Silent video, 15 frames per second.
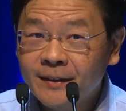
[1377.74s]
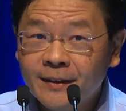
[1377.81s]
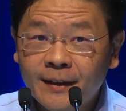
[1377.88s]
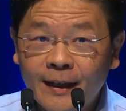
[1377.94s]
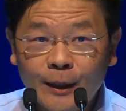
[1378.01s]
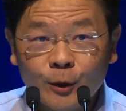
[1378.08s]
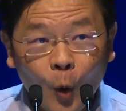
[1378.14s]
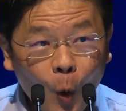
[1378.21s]

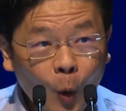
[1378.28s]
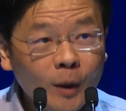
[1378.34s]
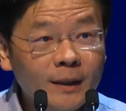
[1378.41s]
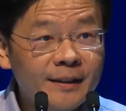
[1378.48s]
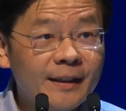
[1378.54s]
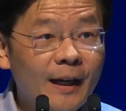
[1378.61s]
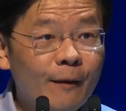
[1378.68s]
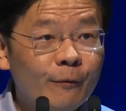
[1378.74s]
and old
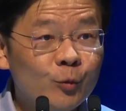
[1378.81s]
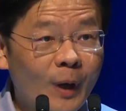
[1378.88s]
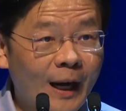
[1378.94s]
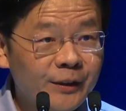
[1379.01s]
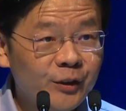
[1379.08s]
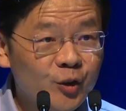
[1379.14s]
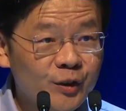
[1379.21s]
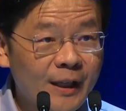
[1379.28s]
enough to
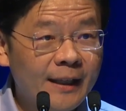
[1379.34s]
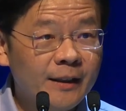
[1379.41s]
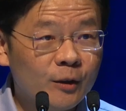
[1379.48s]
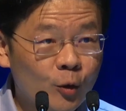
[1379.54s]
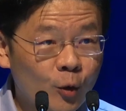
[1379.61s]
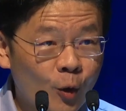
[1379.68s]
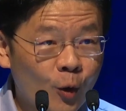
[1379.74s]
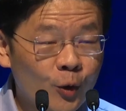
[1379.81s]
understand the
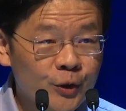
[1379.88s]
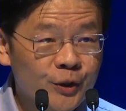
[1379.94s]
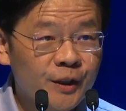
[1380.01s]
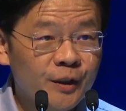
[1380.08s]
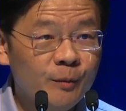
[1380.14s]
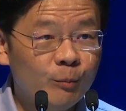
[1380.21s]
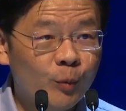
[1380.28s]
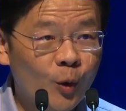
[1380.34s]

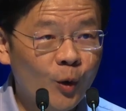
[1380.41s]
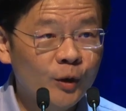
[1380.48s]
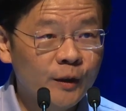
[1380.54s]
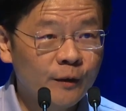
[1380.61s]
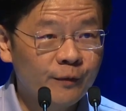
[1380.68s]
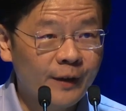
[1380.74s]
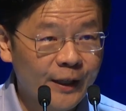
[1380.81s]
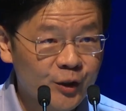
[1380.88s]
caution born
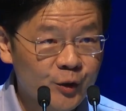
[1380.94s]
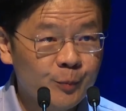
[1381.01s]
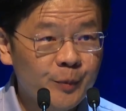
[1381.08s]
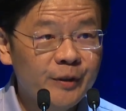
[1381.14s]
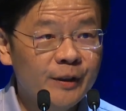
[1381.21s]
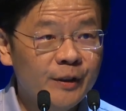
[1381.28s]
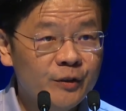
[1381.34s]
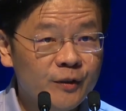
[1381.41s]
of
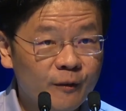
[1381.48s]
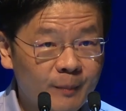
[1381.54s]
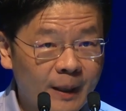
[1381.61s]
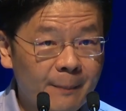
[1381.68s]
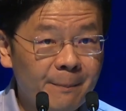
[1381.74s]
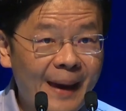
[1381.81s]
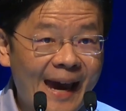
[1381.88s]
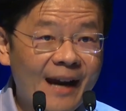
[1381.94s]
experience of my
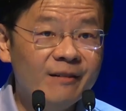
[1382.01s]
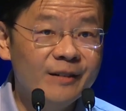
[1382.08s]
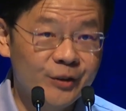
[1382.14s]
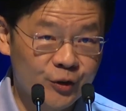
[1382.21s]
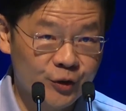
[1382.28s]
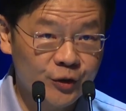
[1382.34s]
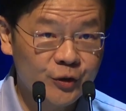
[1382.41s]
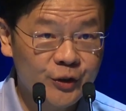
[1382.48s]

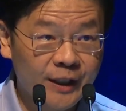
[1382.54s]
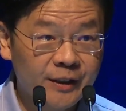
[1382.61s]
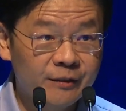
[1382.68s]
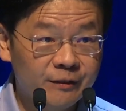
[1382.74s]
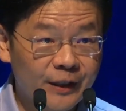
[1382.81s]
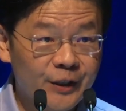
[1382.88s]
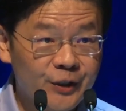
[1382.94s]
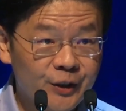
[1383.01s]
parents'
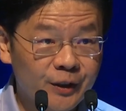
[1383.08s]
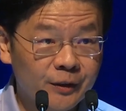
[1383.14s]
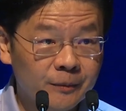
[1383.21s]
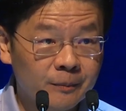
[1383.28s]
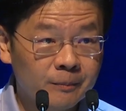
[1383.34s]
generation.